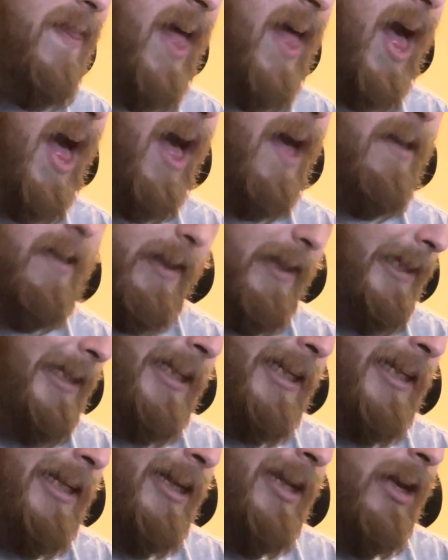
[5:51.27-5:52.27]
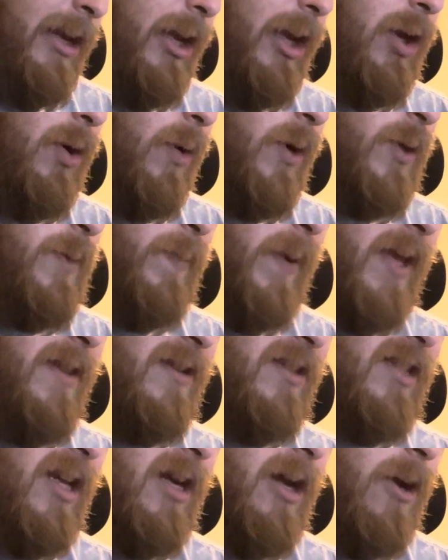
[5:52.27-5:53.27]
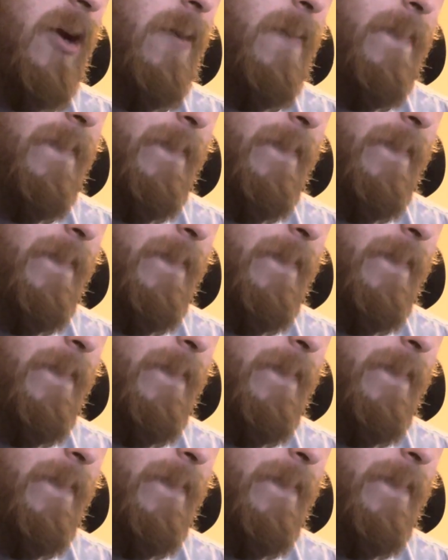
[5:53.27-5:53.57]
that, you could always play the C note